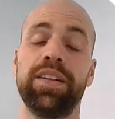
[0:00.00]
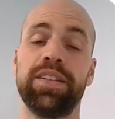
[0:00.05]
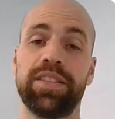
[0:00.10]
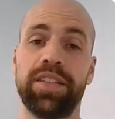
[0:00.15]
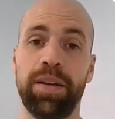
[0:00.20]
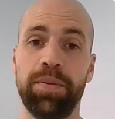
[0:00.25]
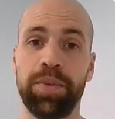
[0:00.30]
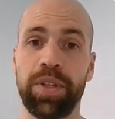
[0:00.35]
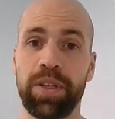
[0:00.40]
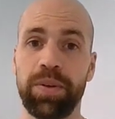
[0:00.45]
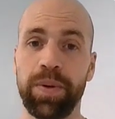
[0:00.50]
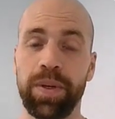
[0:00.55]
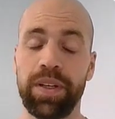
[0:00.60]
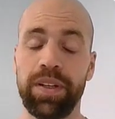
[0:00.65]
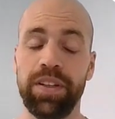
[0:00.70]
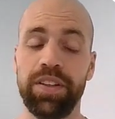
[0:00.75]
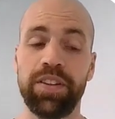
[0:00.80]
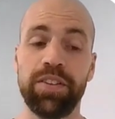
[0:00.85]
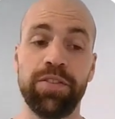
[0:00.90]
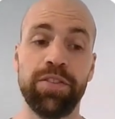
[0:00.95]
And
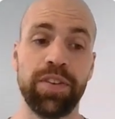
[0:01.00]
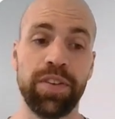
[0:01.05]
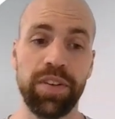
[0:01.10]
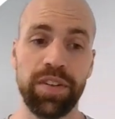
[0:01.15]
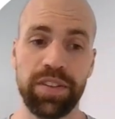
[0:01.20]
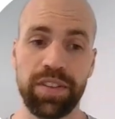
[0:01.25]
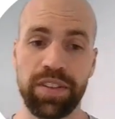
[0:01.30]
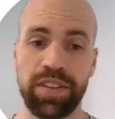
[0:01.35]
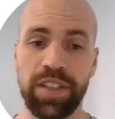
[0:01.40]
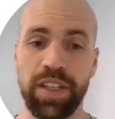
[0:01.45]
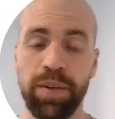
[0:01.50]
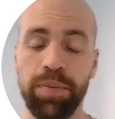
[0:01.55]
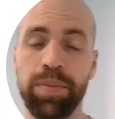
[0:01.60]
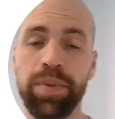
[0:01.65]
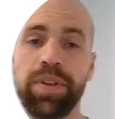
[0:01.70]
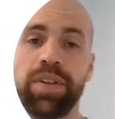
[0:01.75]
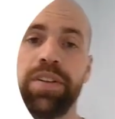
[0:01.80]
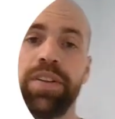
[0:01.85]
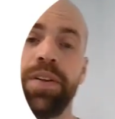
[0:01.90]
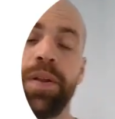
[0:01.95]
subsequently, the first
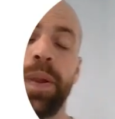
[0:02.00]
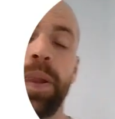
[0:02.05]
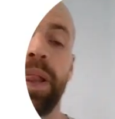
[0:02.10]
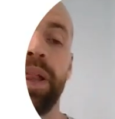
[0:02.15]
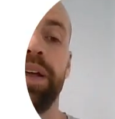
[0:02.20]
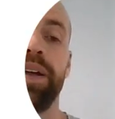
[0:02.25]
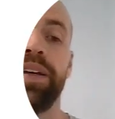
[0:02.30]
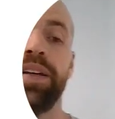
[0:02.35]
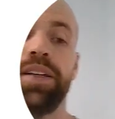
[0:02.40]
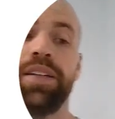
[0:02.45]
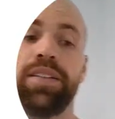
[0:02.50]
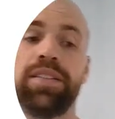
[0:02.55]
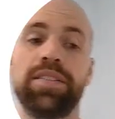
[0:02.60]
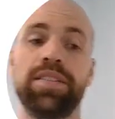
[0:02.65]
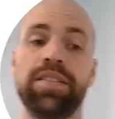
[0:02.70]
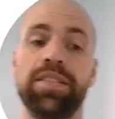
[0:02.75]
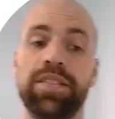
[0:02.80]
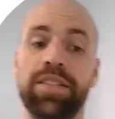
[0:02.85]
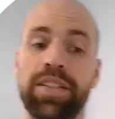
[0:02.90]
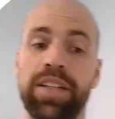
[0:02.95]
step
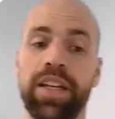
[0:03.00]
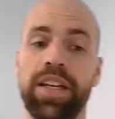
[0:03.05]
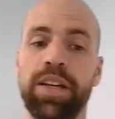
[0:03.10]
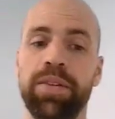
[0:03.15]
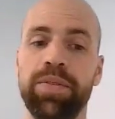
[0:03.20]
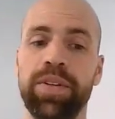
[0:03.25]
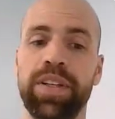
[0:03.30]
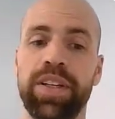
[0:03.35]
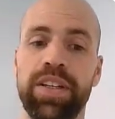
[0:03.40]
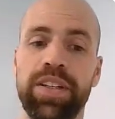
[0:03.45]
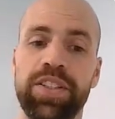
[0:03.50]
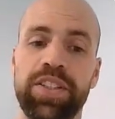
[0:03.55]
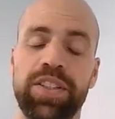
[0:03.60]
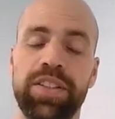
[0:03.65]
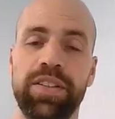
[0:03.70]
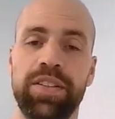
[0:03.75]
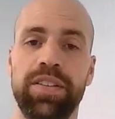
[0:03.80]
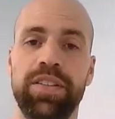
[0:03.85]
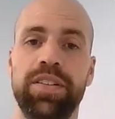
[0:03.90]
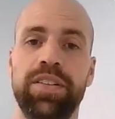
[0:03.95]
is the
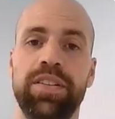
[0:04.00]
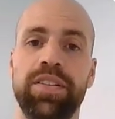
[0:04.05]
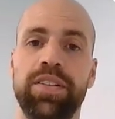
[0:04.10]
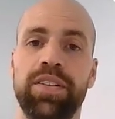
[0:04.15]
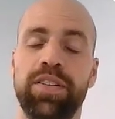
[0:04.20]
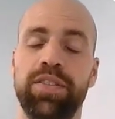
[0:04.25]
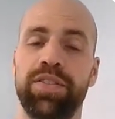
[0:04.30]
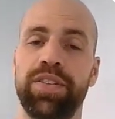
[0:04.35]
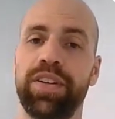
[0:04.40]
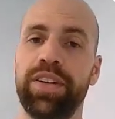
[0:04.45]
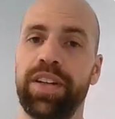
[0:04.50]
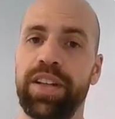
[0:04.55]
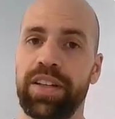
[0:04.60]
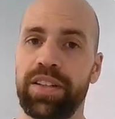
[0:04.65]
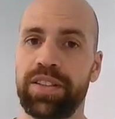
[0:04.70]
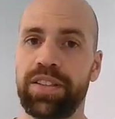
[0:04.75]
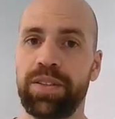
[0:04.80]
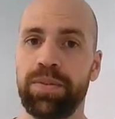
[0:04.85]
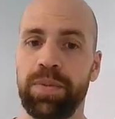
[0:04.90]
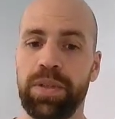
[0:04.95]
determination of the
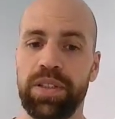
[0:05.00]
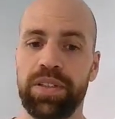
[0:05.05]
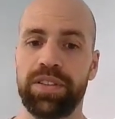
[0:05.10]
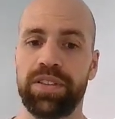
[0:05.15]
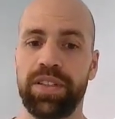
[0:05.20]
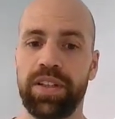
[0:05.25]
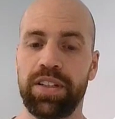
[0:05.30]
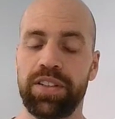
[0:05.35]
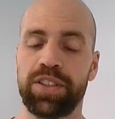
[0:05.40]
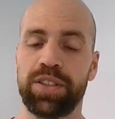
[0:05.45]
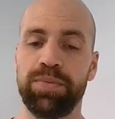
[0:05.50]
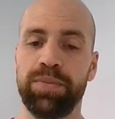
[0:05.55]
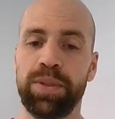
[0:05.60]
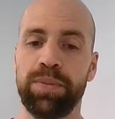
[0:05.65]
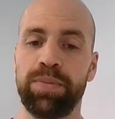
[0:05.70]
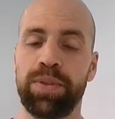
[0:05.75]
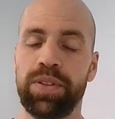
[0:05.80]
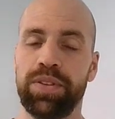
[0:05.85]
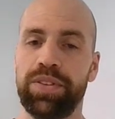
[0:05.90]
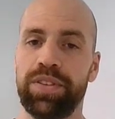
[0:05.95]
next warehouse task to
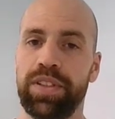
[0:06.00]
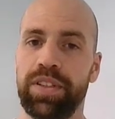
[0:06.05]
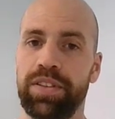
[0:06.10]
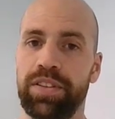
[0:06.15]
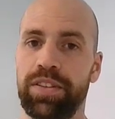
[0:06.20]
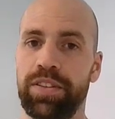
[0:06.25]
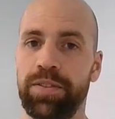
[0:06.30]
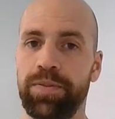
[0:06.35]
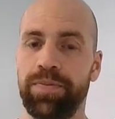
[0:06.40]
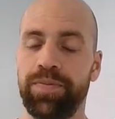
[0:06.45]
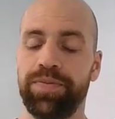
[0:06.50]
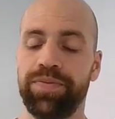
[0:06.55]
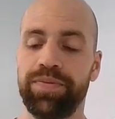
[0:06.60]
be processed.